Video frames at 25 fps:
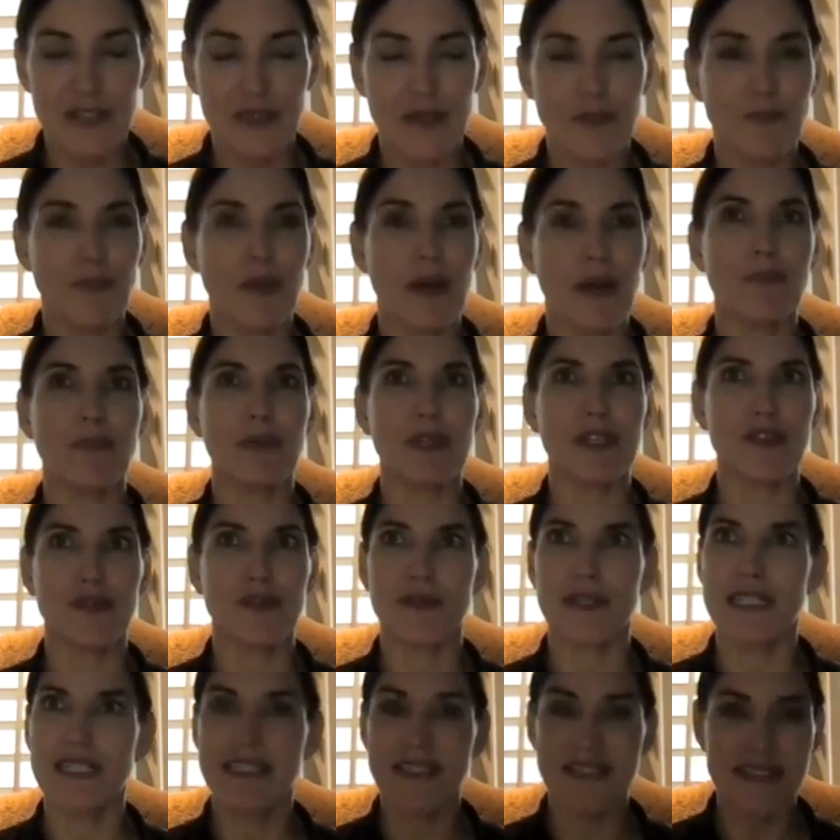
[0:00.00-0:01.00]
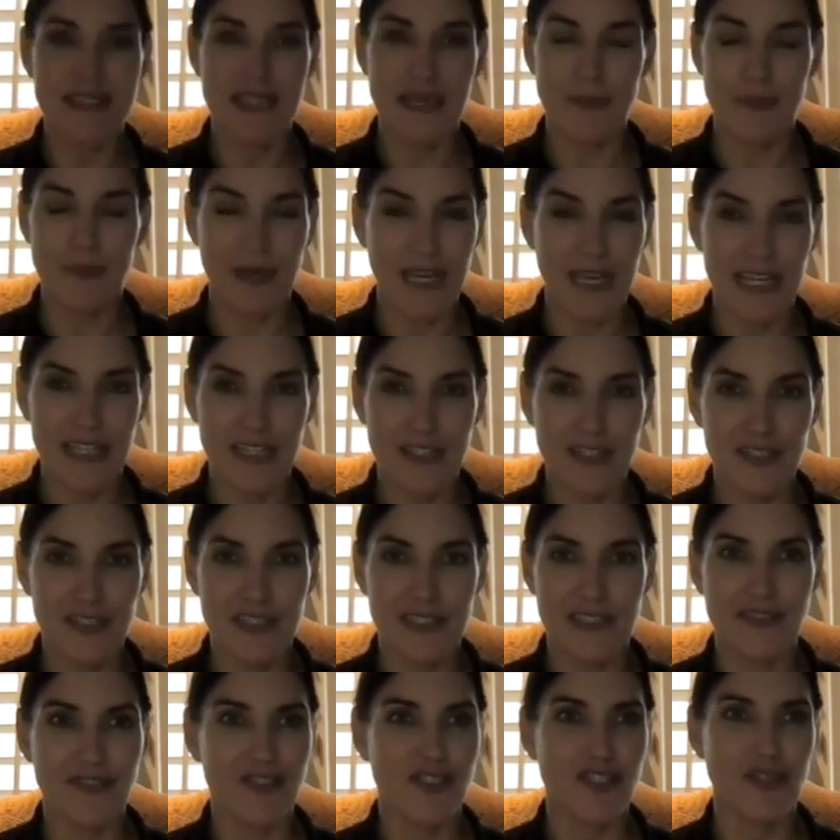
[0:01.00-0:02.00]
bumping rents up $100,
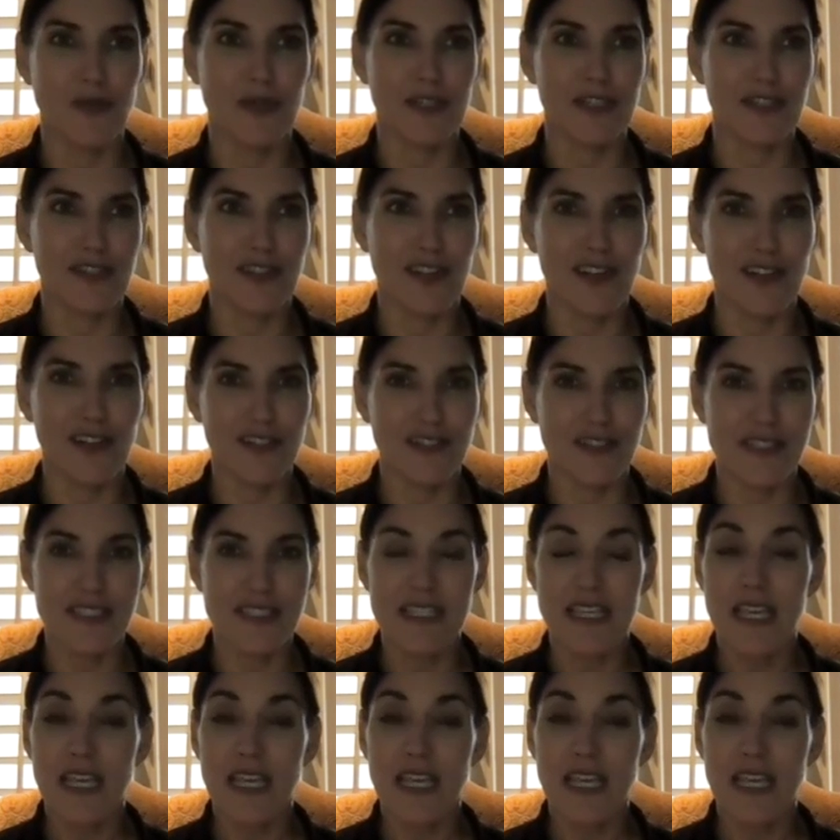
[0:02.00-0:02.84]
$200.